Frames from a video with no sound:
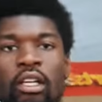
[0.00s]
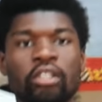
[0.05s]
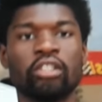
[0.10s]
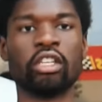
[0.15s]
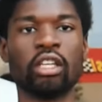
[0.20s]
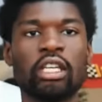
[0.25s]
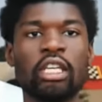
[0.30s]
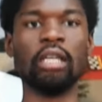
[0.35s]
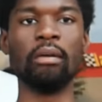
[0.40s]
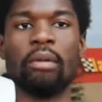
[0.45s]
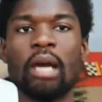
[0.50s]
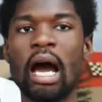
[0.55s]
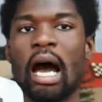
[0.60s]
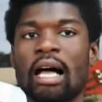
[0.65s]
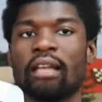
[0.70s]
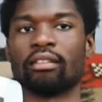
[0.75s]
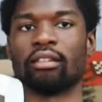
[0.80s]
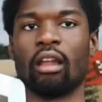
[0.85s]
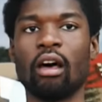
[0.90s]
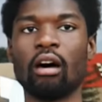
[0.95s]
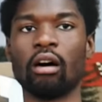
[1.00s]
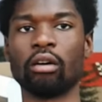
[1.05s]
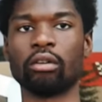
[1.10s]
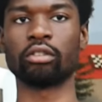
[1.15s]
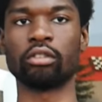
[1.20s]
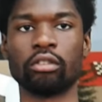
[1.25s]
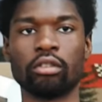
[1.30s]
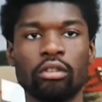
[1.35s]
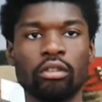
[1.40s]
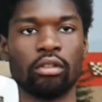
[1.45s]
to keep God's laws.
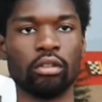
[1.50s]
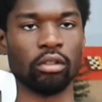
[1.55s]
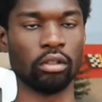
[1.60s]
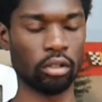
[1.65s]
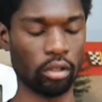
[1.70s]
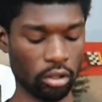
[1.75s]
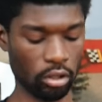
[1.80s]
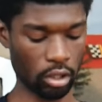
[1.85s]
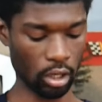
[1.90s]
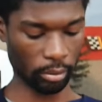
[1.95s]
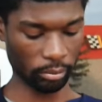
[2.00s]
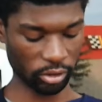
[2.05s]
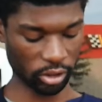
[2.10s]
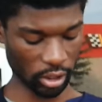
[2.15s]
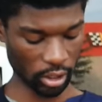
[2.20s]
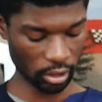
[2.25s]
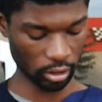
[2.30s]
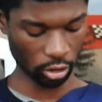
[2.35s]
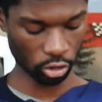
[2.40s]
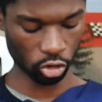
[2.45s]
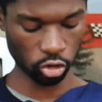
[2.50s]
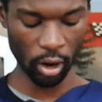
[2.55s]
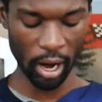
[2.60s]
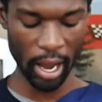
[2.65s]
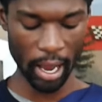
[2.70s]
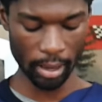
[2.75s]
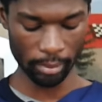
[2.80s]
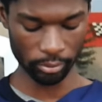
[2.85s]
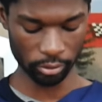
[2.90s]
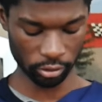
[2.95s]
You know what I'm saying? The
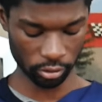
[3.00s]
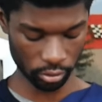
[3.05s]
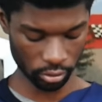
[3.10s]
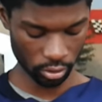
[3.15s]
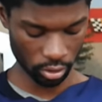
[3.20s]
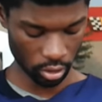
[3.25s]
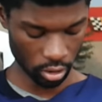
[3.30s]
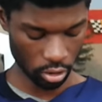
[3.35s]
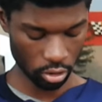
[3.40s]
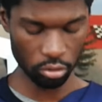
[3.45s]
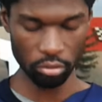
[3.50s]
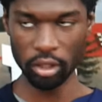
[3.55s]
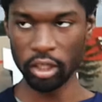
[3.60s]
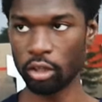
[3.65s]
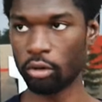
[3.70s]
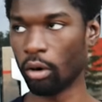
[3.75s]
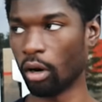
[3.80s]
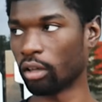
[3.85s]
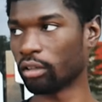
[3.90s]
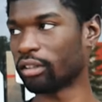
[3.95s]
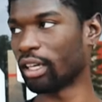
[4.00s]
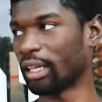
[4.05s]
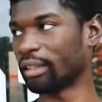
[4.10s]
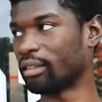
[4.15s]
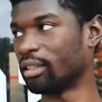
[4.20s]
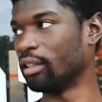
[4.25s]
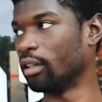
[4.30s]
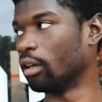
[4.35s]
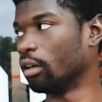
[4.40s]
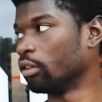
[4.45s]
tribes, you Negroes,
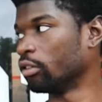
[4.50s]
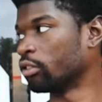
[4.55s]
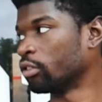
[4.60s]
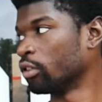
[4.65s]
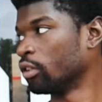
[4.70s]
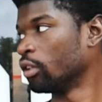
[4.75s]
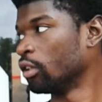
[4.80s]
Latinos,